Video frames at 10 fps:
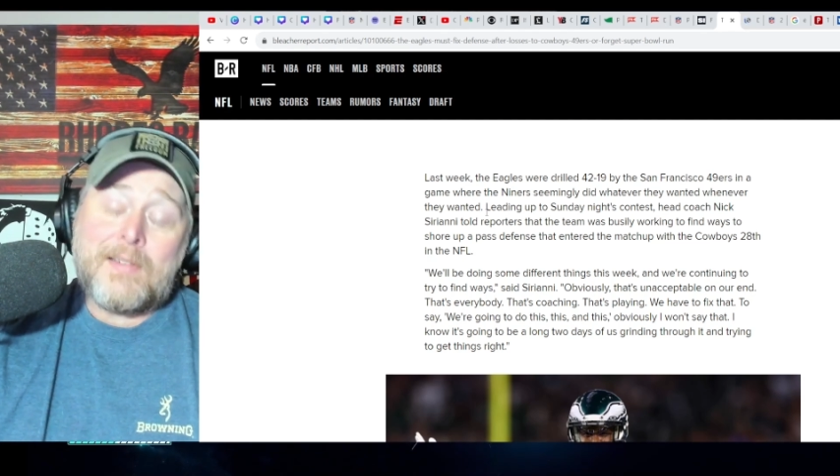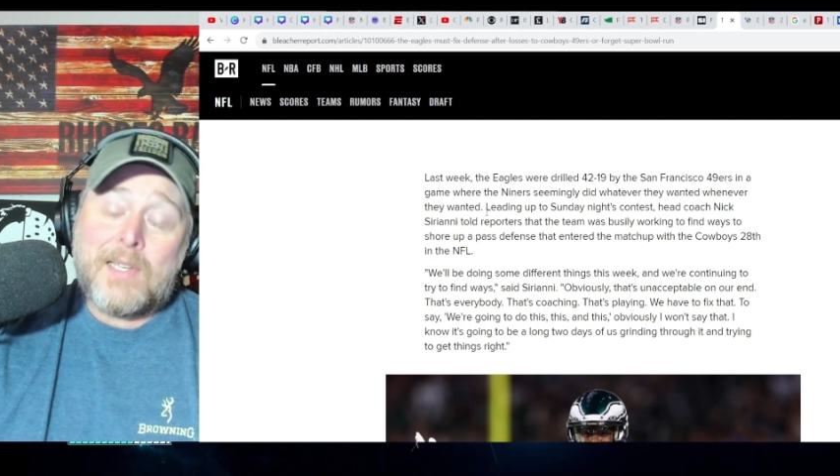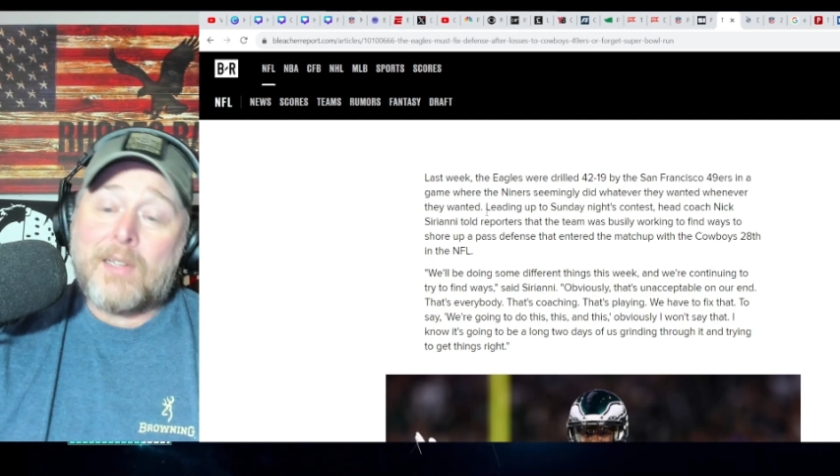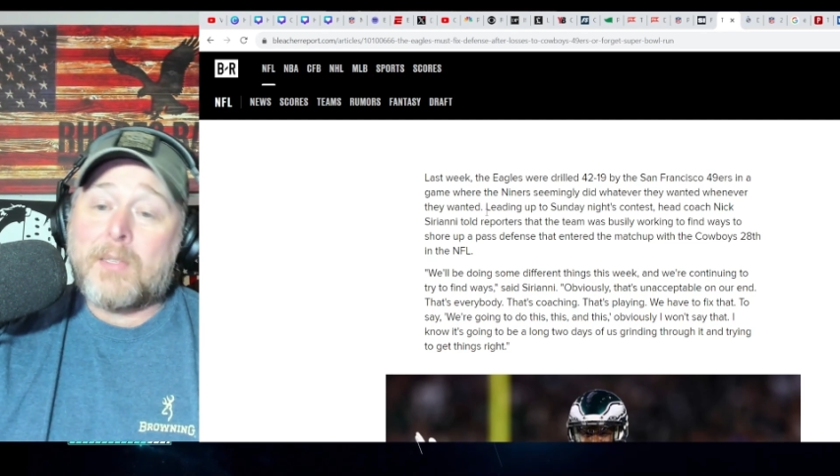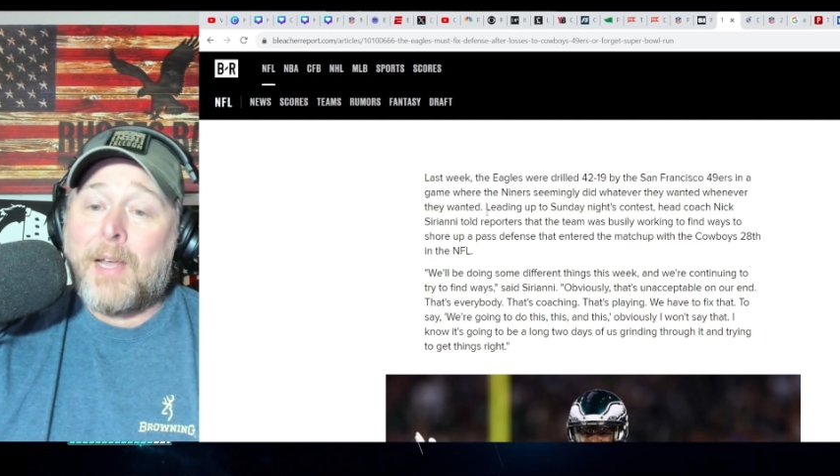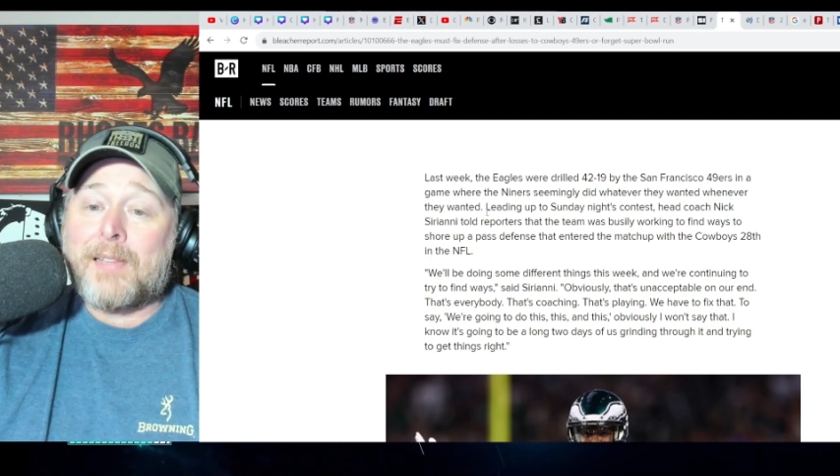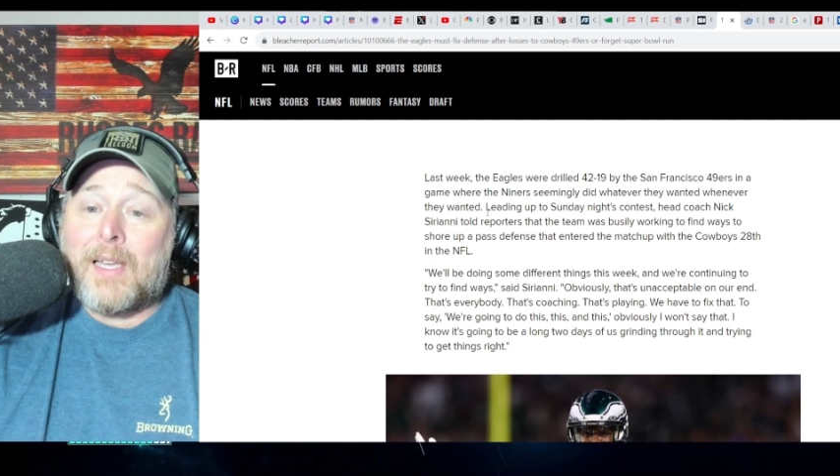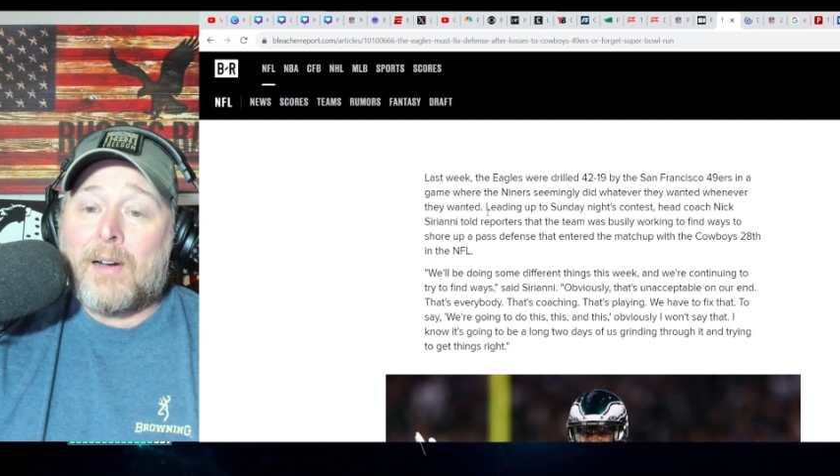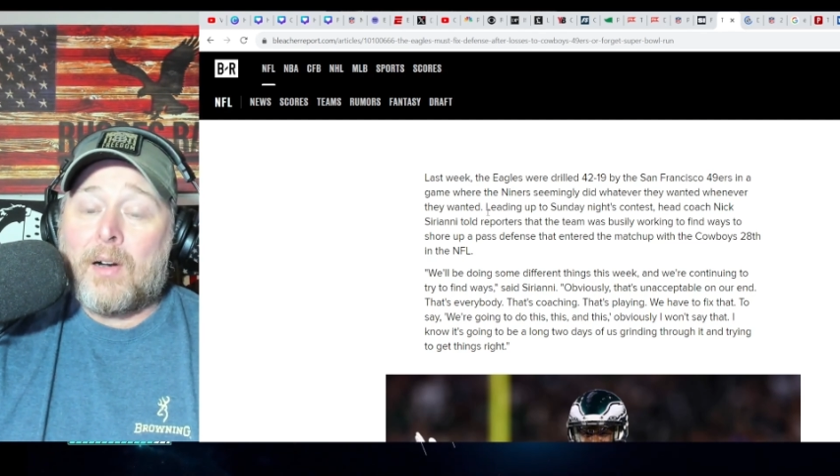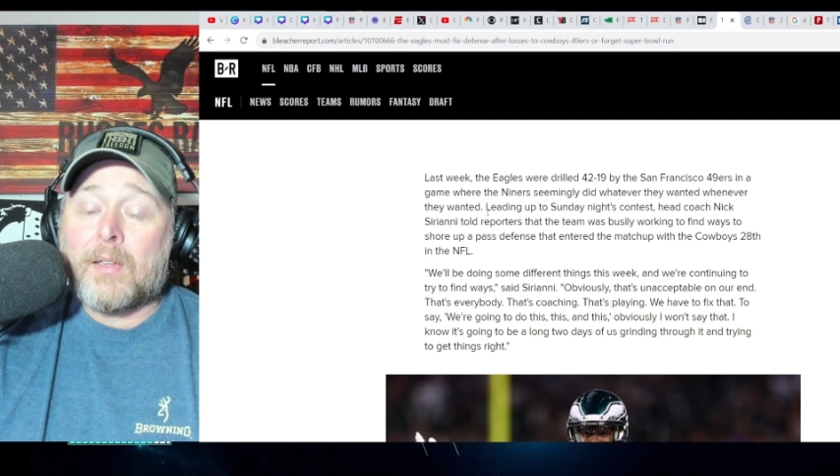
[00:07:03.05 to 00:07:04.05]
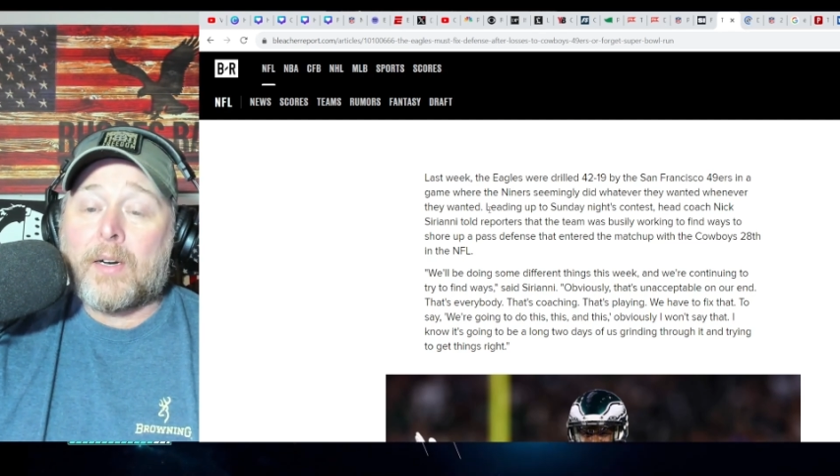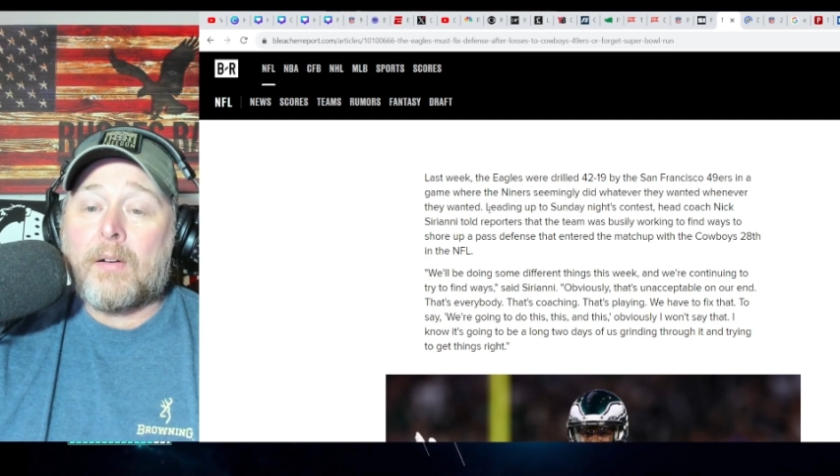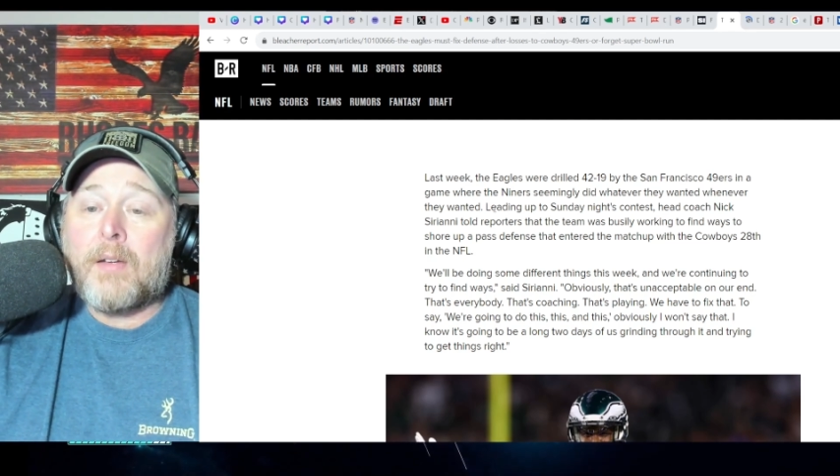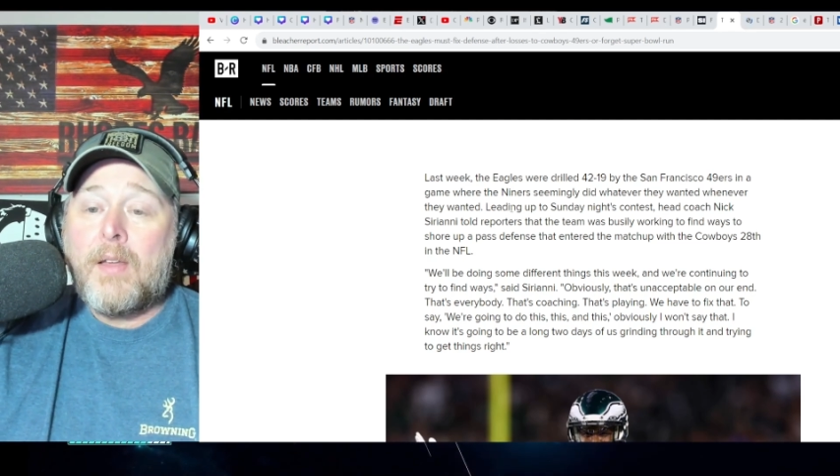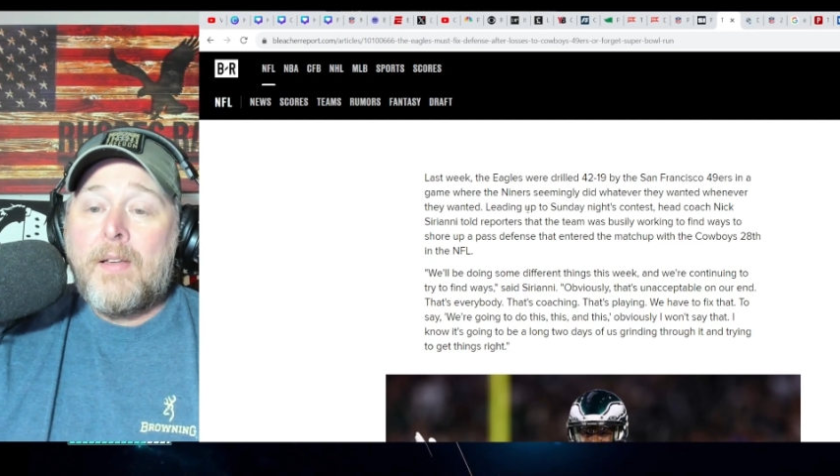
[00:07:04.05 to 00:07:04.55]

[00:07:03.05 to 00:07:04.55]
I talked about that earlier.